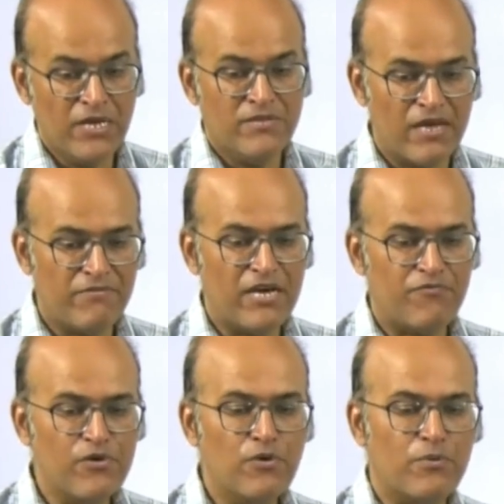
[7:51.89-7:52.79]
There were a
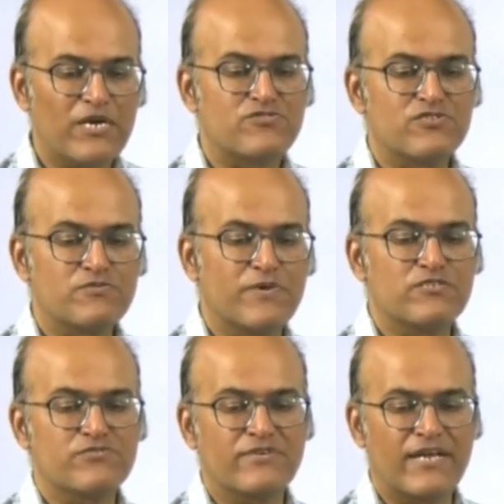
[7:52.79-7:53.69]
few questions based
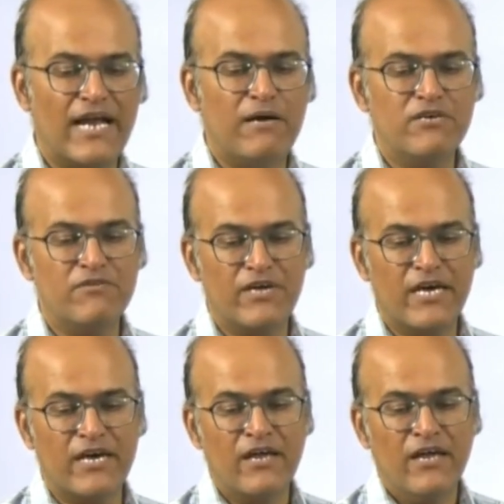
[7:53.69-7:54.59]
on grammar
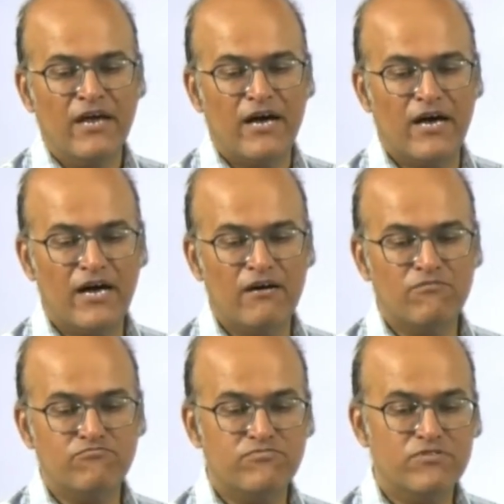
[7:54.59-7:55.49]
where
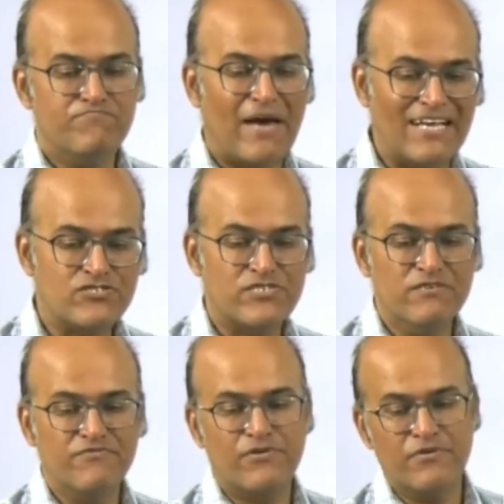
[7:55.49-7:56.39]

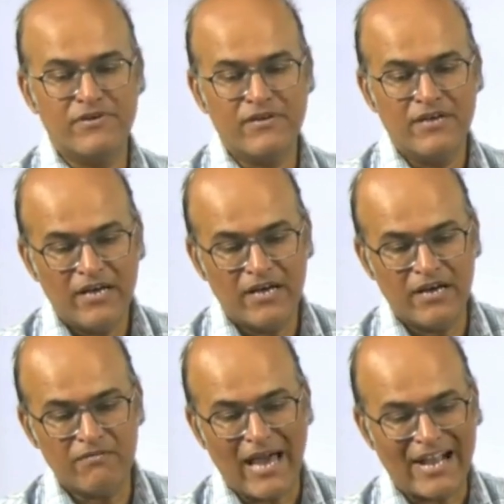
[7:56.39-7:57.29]
passive to
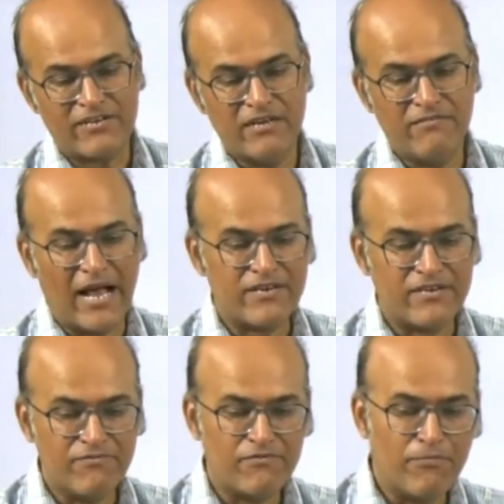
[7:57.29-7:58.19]
active,
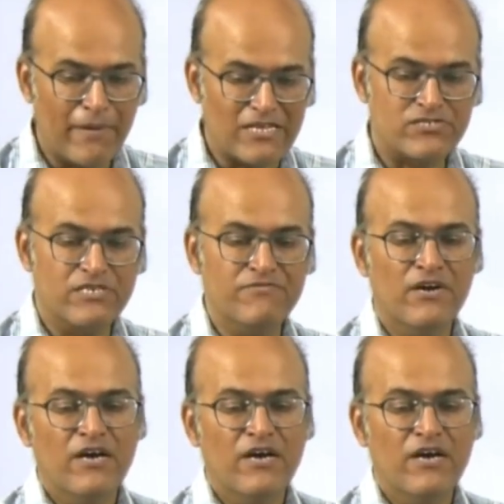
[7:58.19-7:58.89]
active to passive,